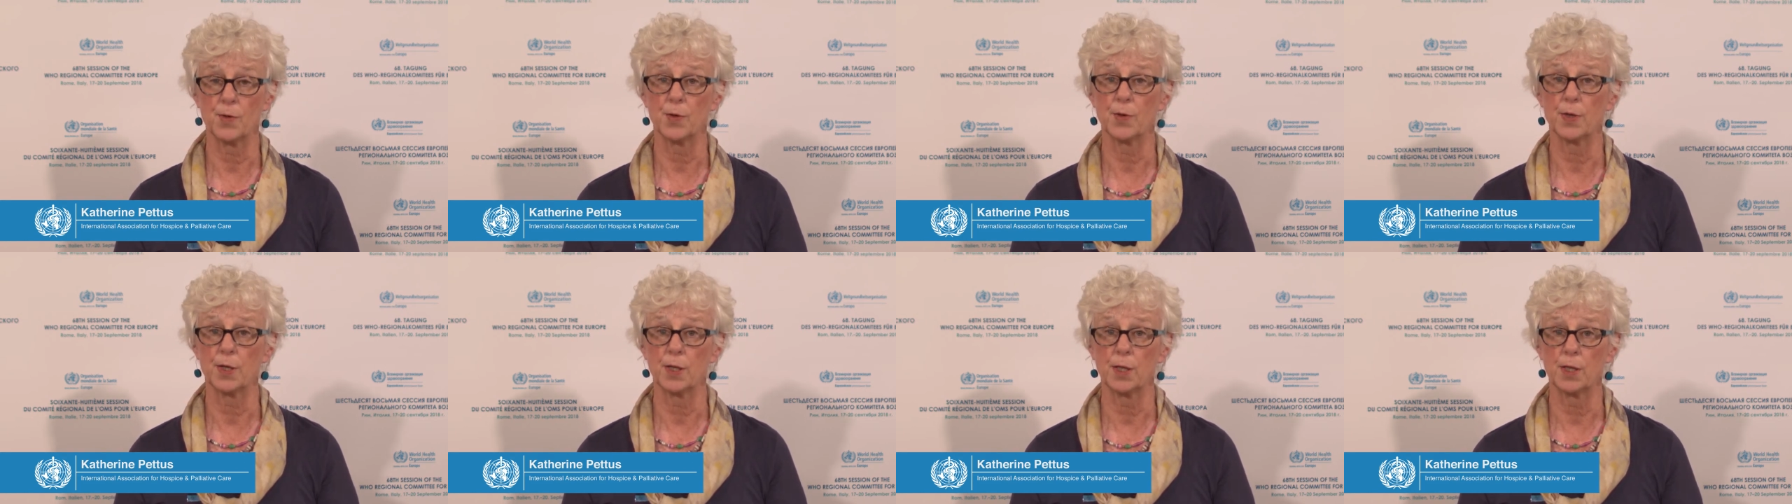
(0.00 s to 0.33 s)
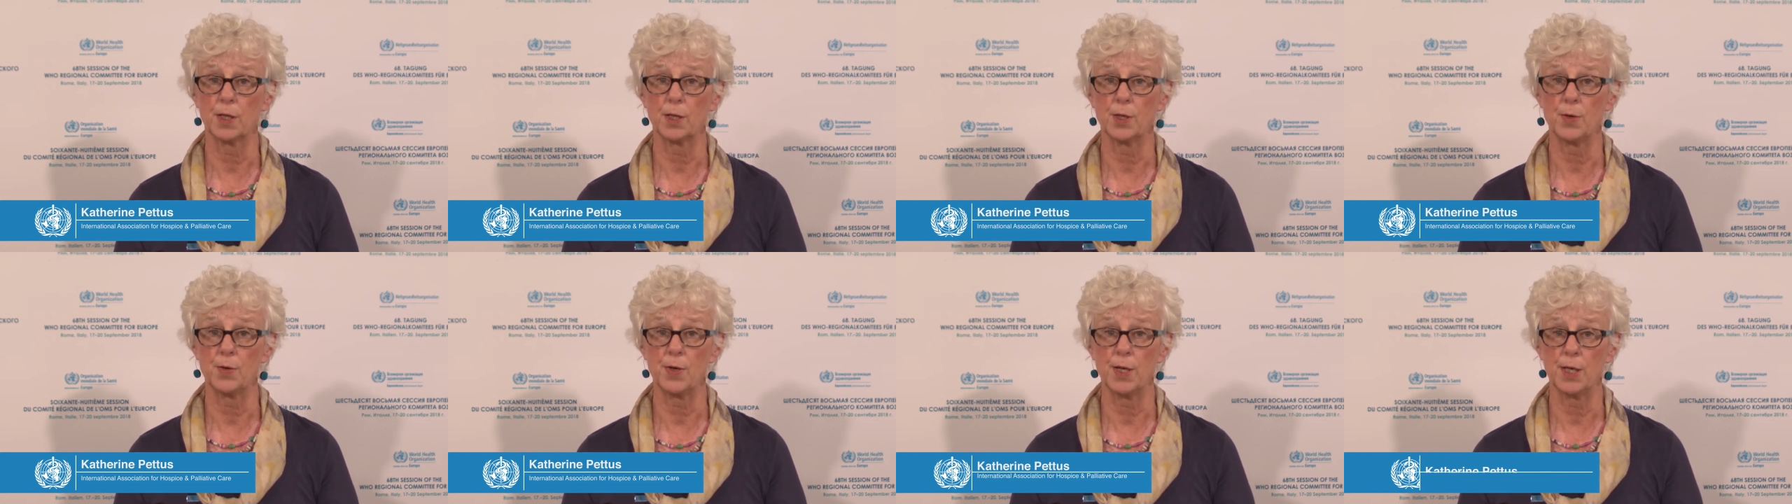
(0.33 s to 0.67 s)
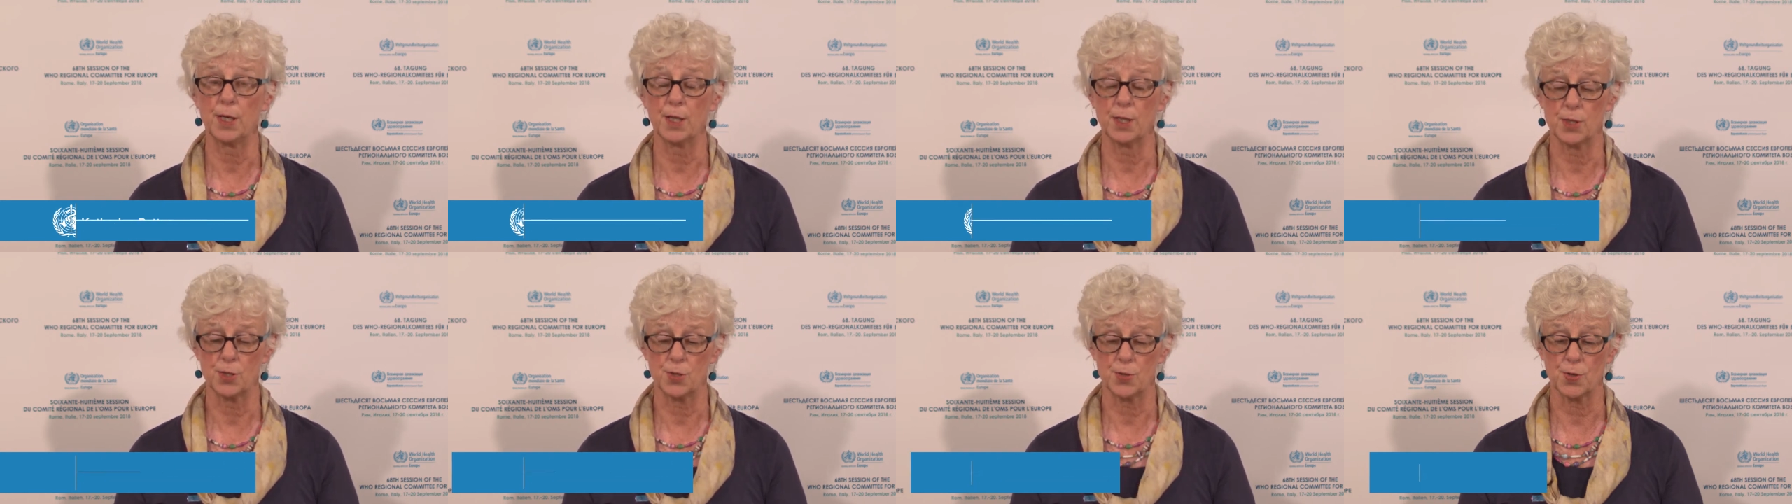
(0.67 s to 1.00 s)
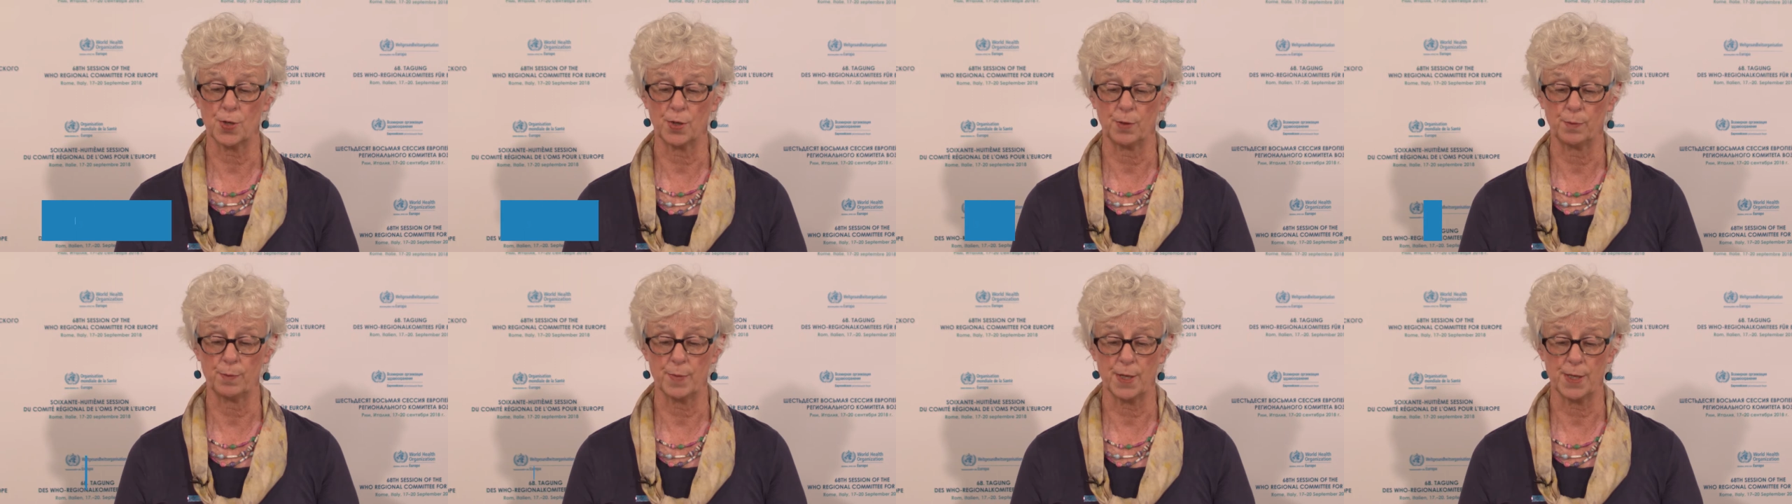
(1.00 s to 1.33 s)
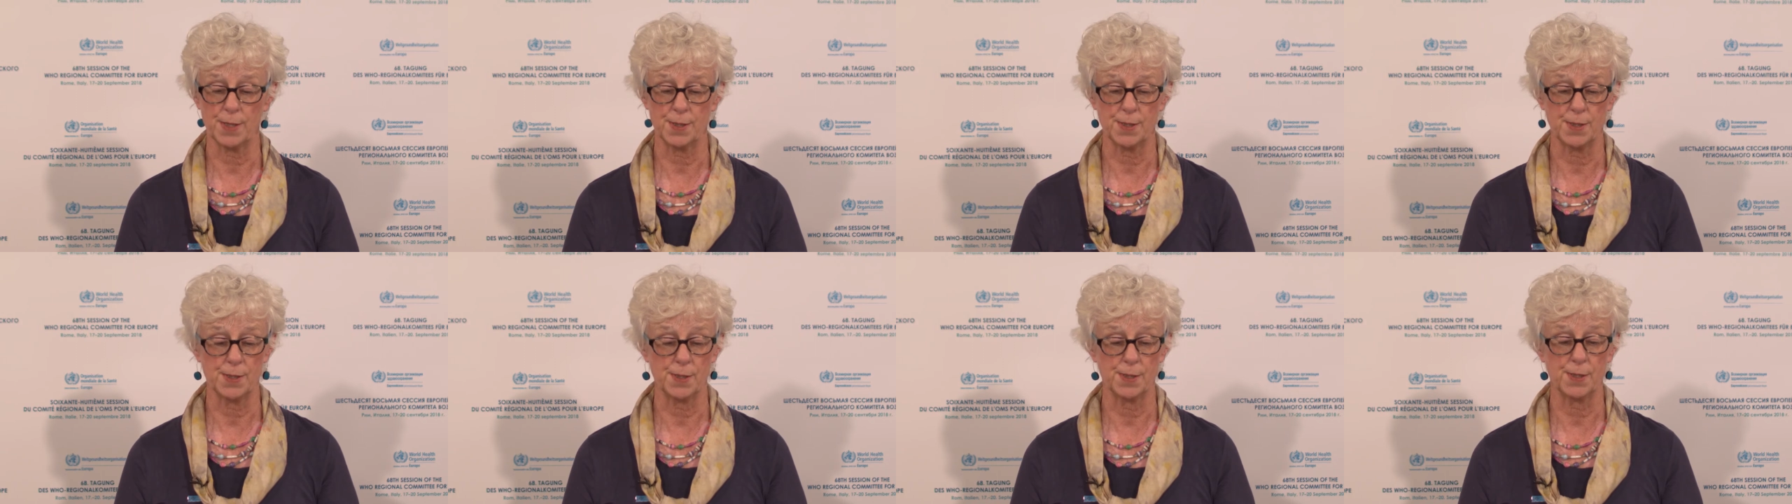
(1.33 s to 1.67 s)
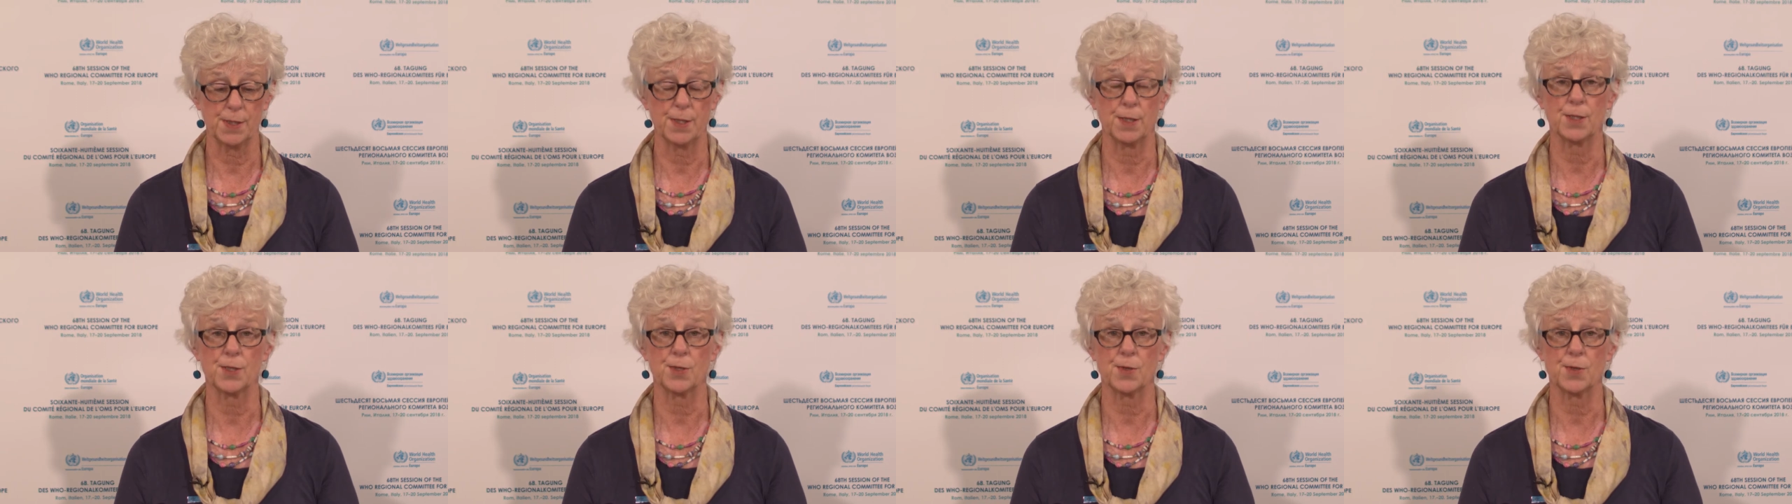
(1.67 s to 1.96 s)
for including controlled medicines in the